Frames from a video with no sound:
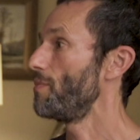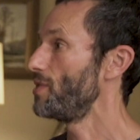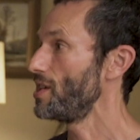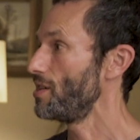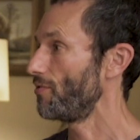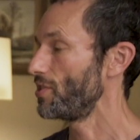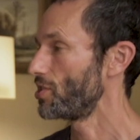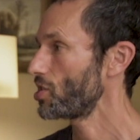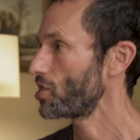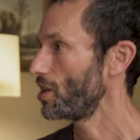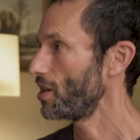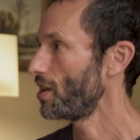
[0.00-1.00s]
M D
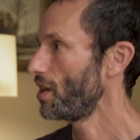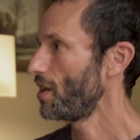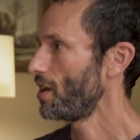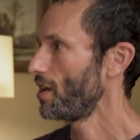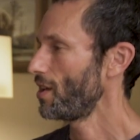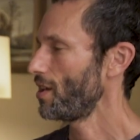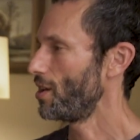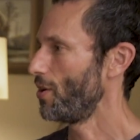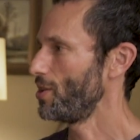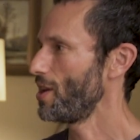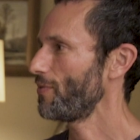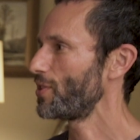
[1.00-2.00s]
physician, you know,
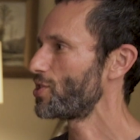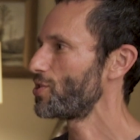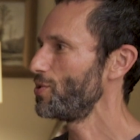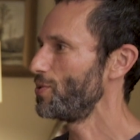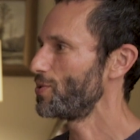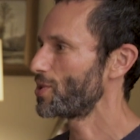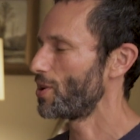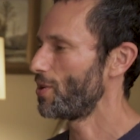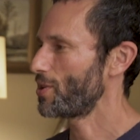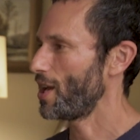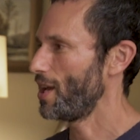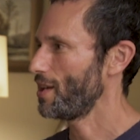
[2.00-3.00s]
and you have to choose,
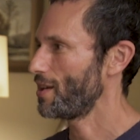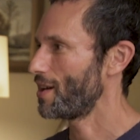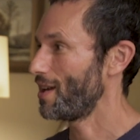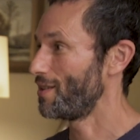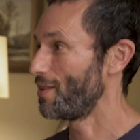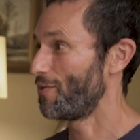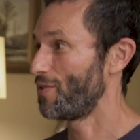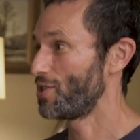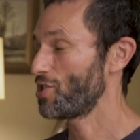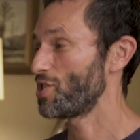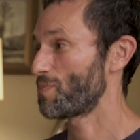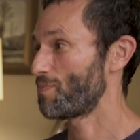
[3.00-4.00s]
okay, and the
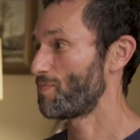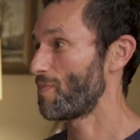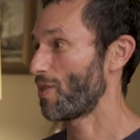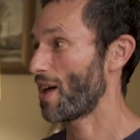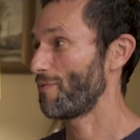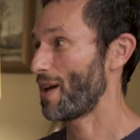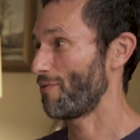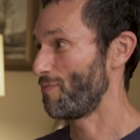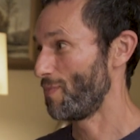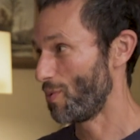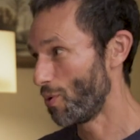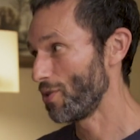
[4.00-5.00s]
physicians, a lot of them have
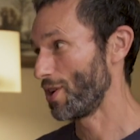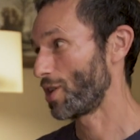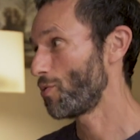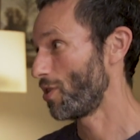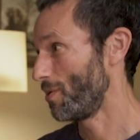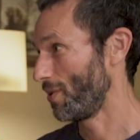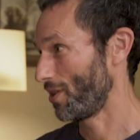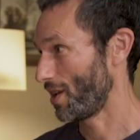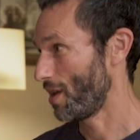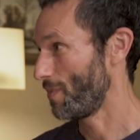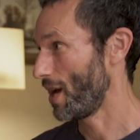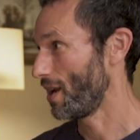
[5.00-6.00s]
more than a quarter
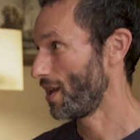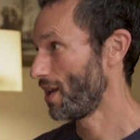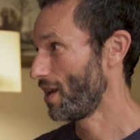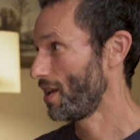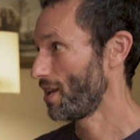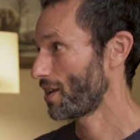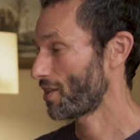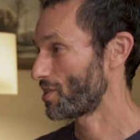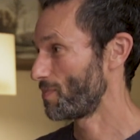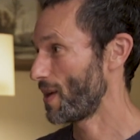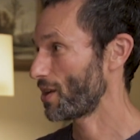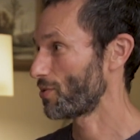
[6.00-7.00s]
million, I bet,
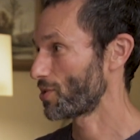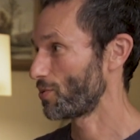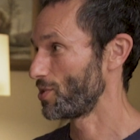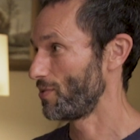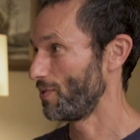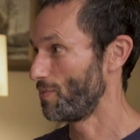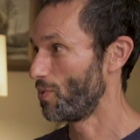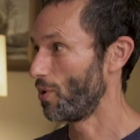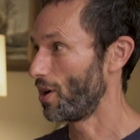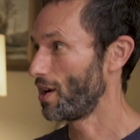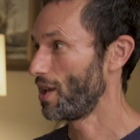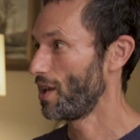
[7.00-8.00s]
because yeah. medical school's even
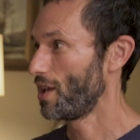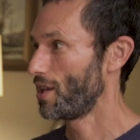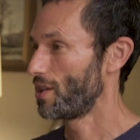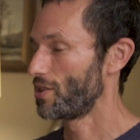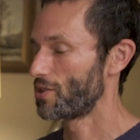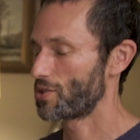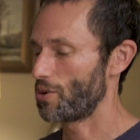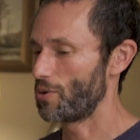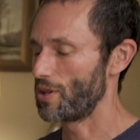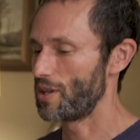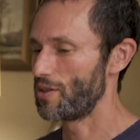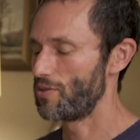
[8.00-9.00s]
more. Yeah.
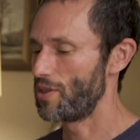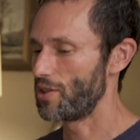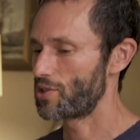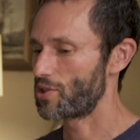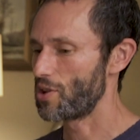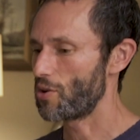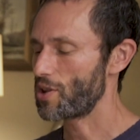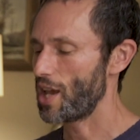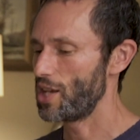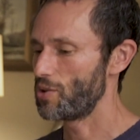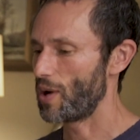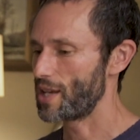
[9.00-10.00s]
So it's,
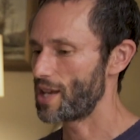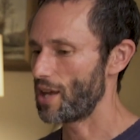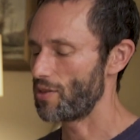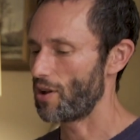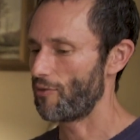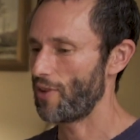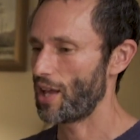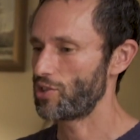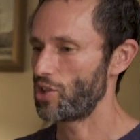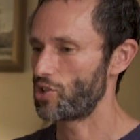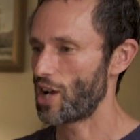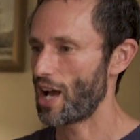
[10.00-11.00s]
okay, do I get a
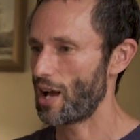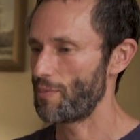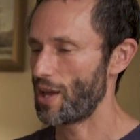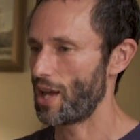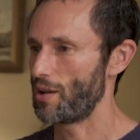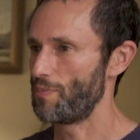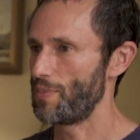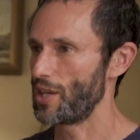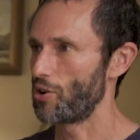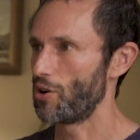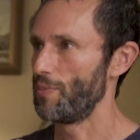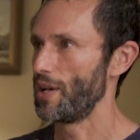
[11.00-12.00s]
fancy job at a
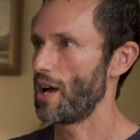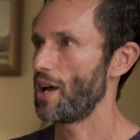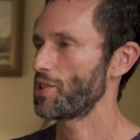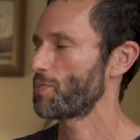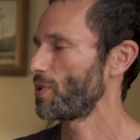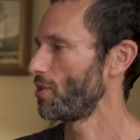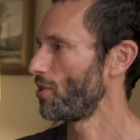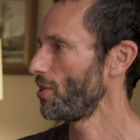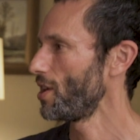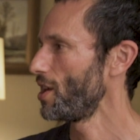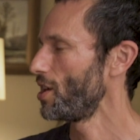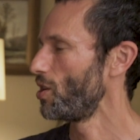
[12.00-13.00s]
big urban
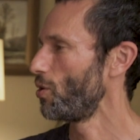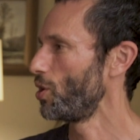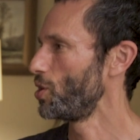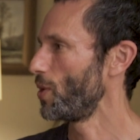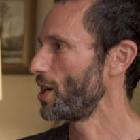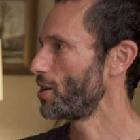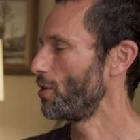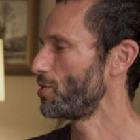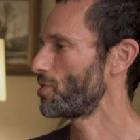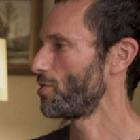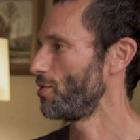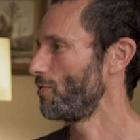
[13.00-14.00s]
hospital or do I go
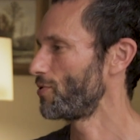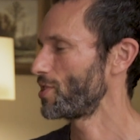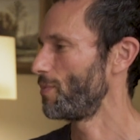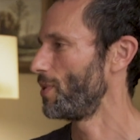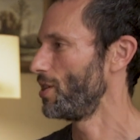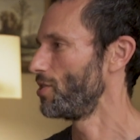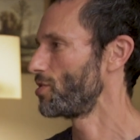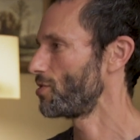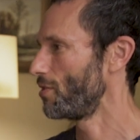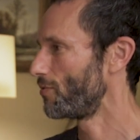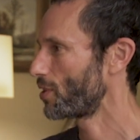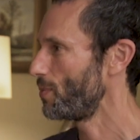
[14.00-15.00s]
serve some
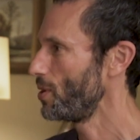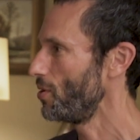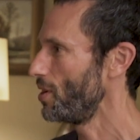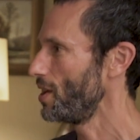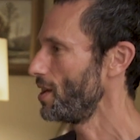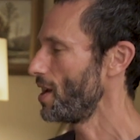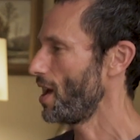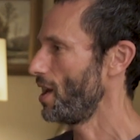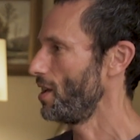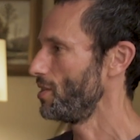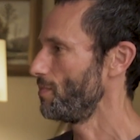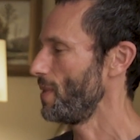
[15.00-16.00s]
underserved community
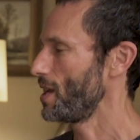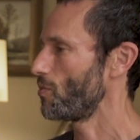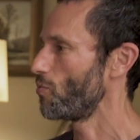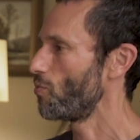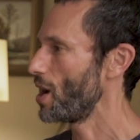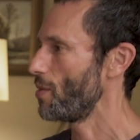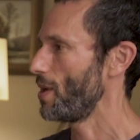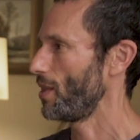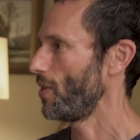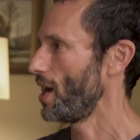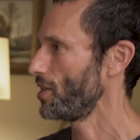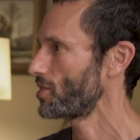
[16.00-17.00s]
and make way, way
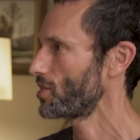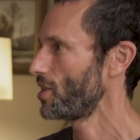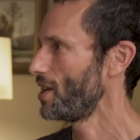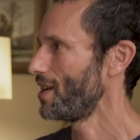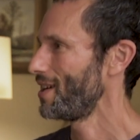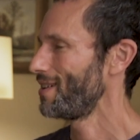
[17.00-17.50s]
less?